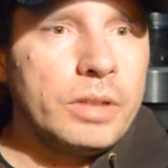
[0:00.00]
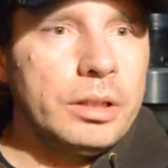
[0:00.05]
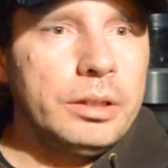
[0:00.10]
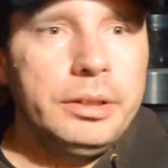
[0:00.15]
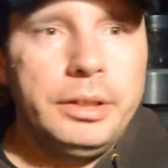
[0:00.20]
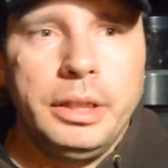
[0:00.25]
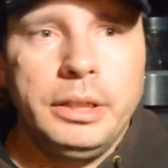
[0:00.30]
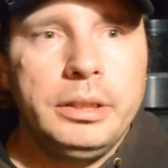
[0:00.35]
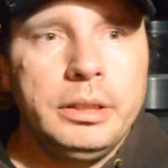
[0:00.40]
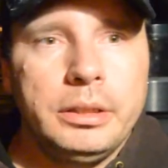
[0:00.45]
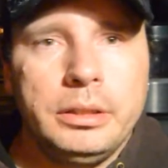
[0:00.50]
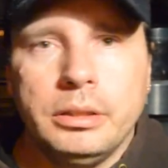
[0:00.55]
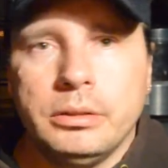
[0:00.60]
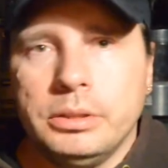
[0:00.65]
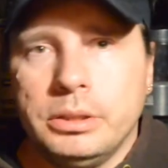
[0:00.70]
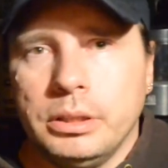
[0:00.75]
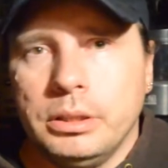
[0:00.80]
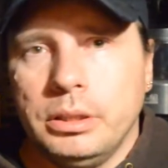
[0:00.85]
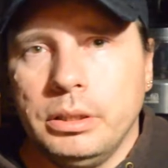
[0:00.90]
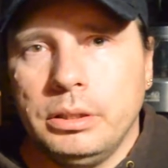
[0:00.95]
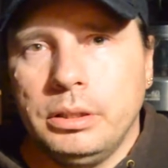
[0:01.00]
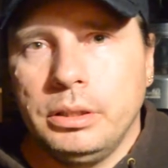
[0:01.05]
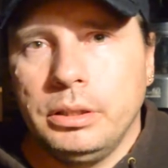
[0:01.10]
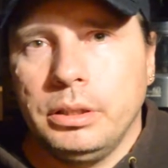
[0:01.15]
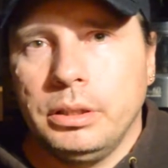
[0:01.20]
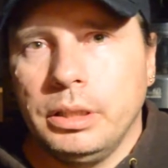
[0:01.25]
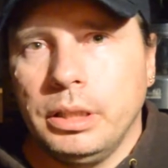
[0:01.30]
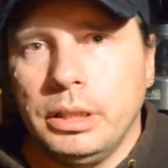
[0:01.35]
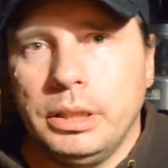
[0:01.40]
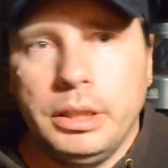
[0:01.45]
thinking you know, it's a good
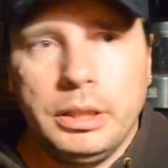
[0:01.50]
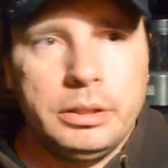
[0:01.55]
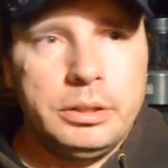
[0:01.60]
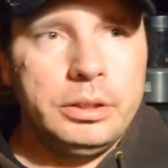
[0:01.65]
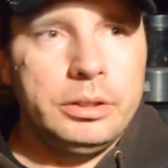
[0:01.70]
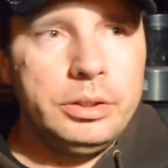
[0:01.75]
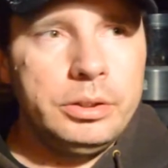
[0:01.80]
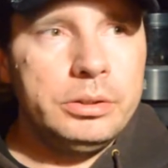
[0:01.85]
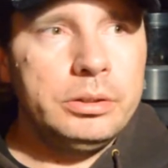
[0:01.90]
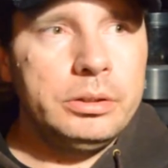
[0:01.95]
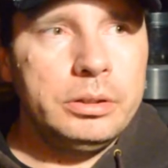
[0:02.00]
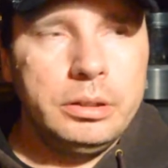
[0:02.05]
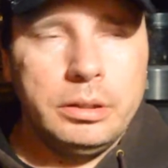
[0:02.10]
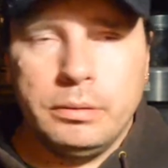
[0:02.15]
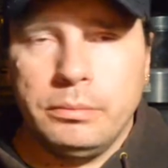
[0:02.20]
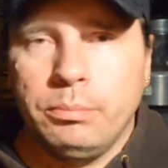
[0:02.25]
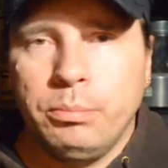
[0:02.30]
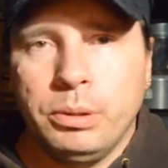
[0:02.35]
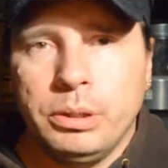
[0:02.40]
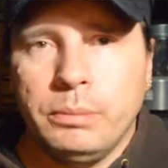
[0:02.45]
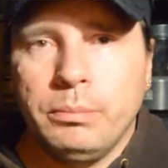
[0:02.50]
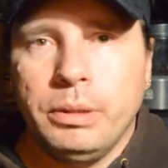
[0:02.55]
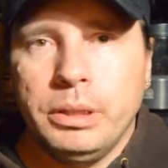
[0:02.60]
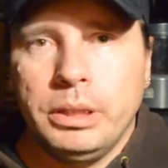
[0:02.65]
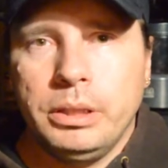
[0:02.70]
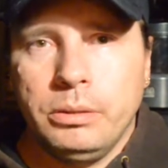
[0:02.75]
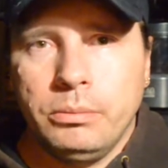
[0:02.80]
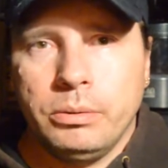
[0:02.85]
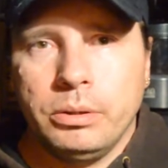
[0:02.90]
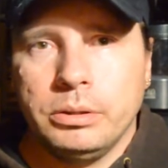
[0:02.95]
good idea to do you know put the money
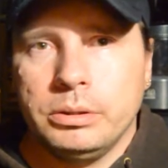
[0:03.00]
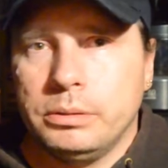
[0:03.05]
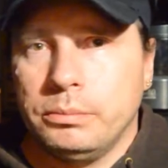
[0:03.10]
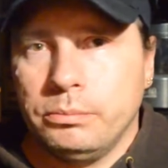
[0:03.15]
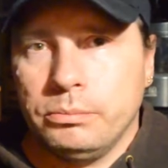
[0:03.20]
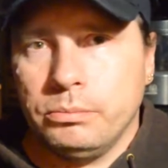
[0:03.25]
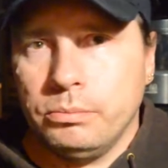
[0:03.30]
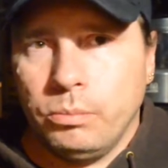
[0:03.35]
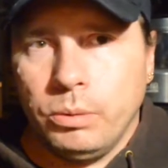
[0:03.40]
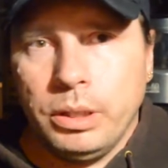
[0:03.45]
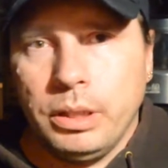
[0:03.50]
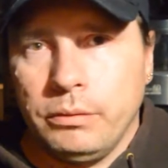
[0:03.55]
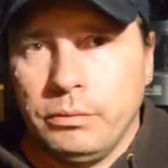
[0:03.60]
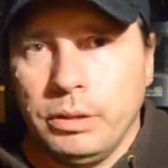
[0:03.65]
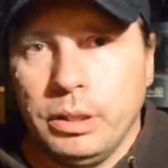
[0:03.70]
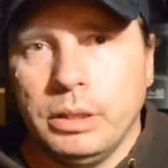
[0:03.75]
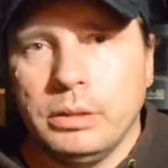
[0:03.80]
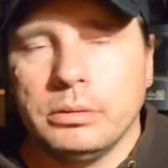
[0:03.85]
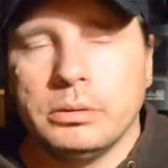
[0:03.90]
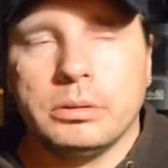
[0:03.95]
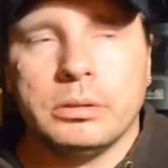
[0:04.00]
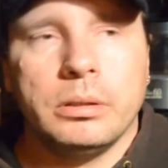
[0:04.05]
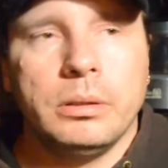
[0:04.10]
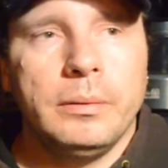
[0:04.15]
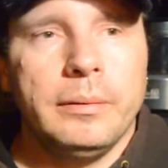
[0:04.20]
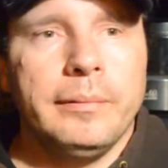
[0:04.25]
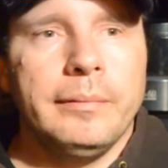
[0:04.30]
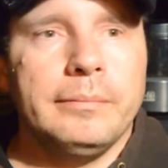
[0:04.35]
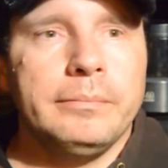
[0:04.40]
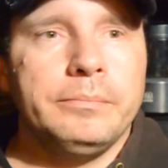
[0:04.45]
towards whatever else
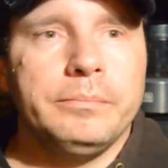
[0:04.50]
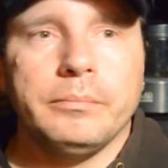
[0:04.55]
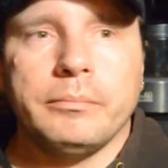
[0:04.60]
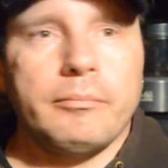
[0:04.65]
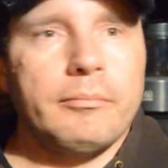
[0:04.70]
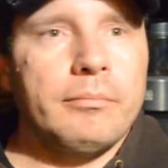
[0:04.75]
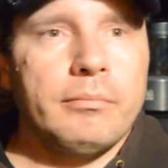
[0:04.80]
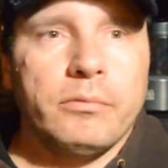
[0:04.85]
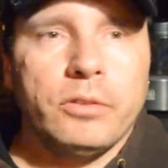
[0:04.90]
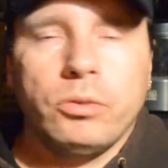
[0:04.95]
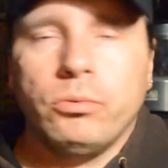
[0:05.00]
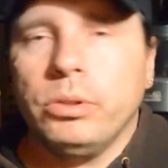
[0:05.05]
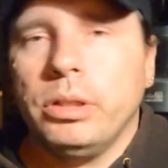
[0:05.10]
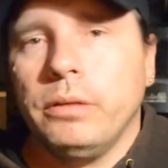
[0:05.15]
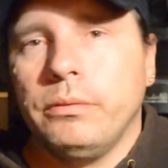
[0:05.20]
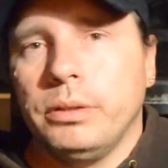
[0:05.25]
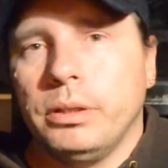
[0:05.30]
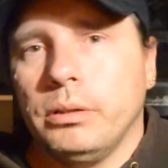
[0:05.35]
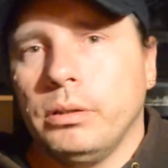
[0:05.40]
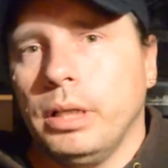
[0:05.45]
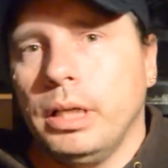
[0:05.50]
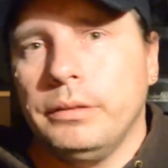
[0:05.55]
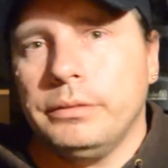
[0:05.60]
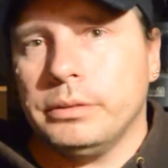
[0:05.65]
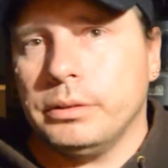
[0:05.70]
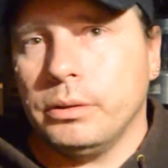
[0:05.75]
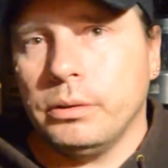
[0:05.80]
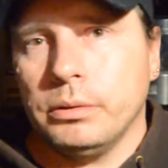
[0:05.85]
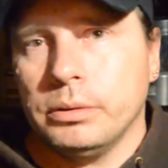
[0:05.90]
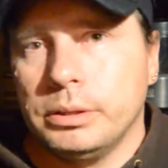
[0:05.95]
whatever their
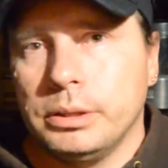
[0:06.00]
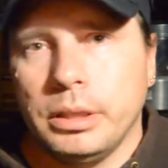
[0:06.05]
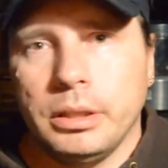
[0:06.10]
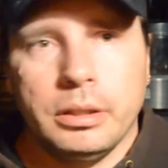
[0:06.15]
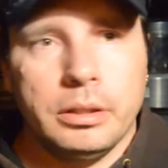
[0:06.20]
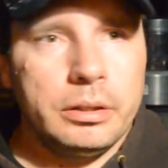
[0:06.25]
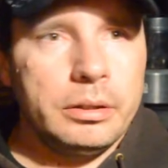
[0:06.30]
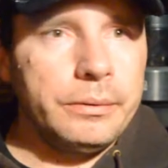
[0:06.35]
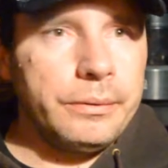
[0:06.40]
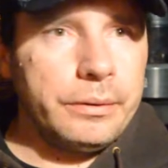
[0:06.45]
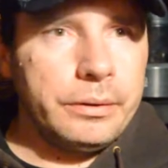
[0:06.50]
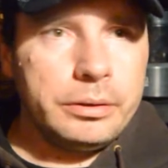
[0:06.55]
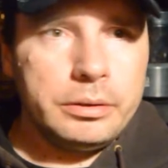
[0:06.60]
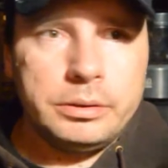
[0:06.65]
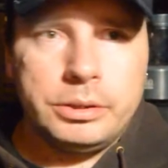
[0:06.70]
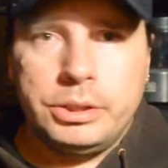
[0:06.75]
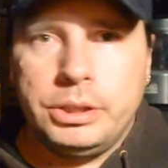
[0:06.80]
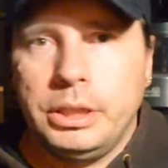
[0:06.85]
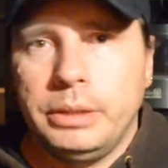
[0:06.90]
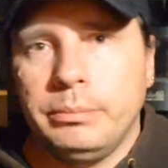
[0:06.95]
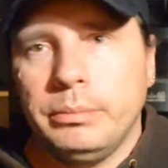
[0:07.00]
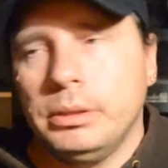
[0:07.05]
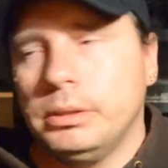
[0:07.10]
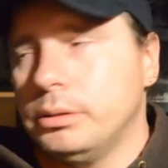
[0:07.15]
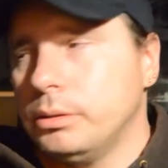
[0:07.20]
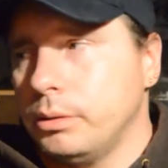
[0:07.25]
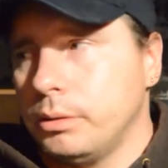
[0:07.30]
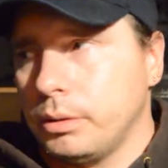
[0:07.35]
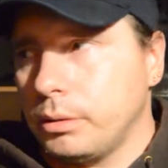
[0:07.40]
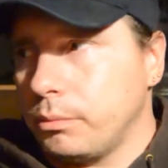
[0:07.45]
life goals are or
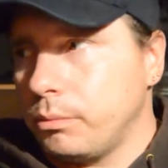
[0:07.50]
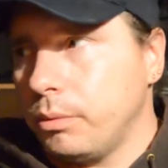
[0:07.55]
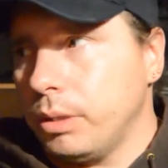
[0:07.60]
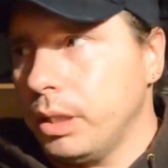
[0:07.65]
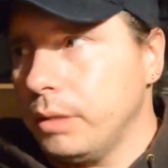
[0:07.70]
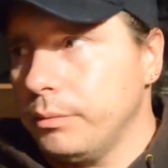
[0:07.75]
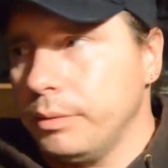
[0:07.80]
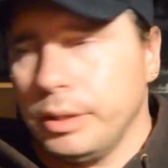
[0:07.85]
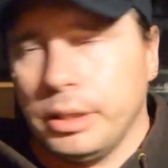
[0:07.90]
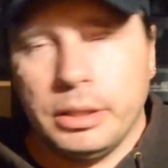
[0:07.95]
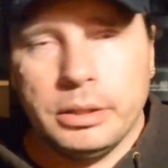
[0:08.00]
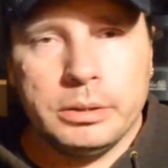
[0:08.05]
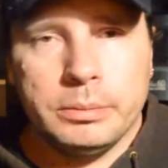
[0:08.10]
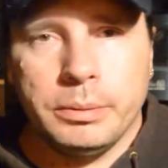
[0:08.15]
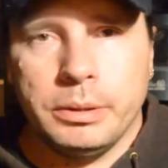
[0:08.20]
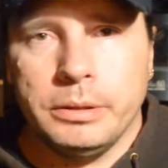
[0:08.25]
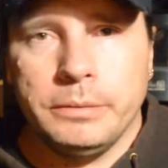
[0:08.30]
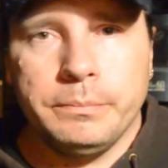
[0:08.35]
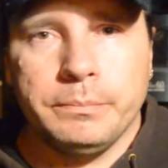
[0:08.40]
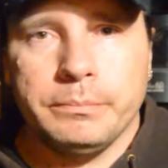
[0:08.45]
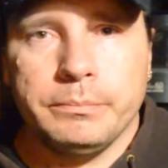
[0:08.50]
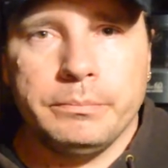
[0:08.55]
achievements or whatever it is. But